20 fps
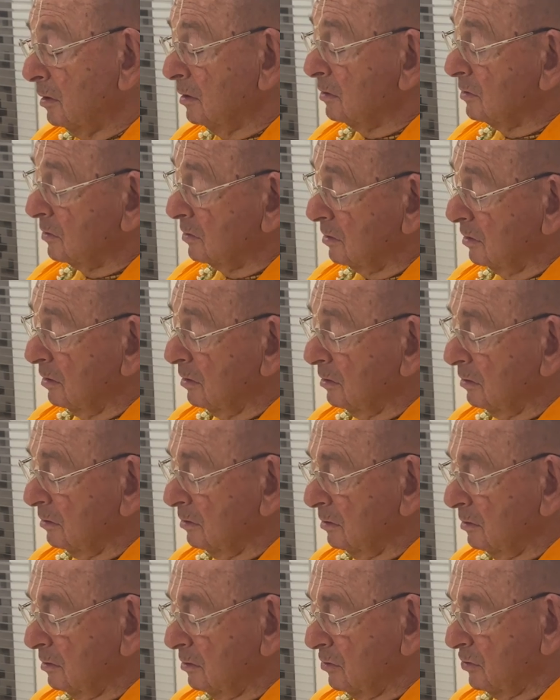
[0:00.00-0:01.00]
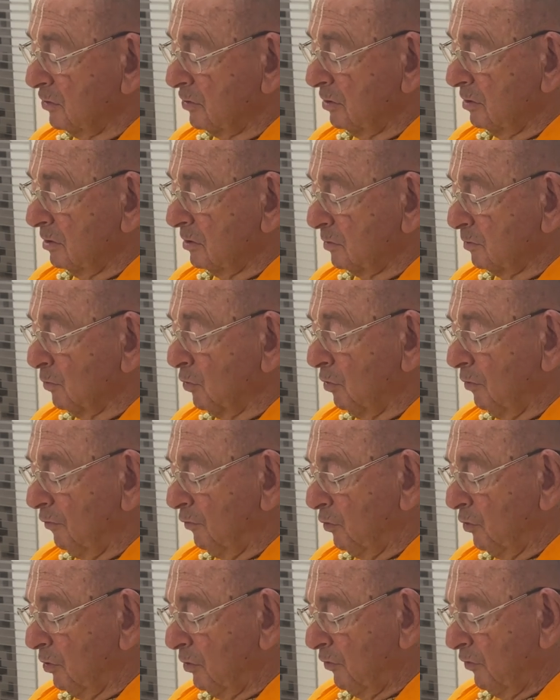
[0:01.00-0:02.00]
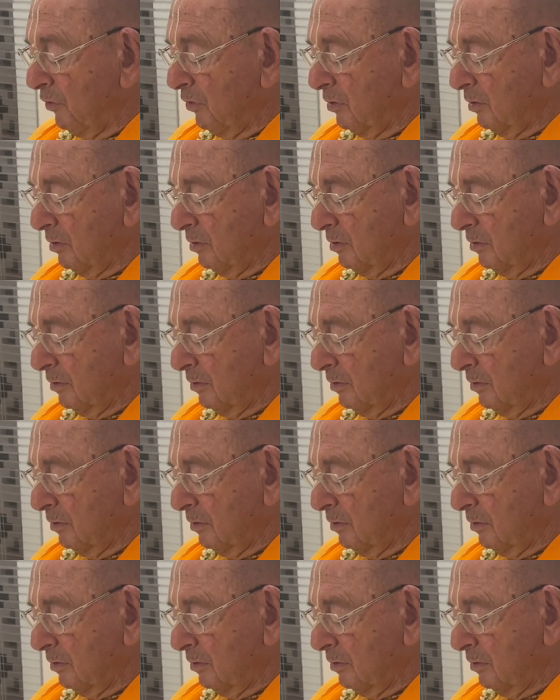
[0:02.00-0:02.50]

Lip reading: Still, she is more fortunate.